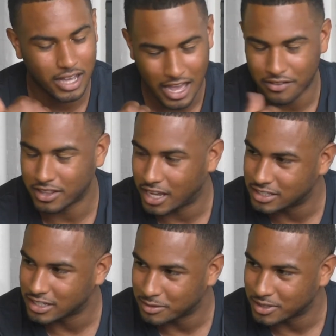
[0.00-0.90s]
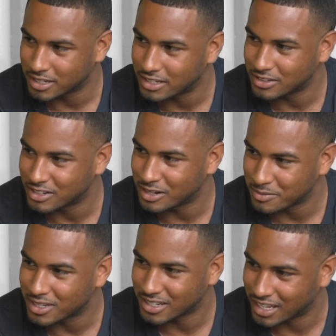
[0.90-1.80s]
I have Elijah coming in. You know what I
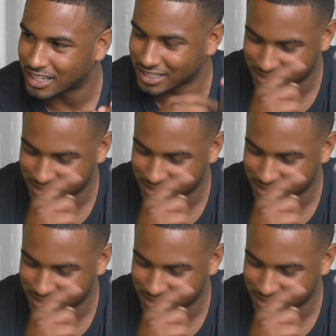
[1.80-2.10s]
mean? Like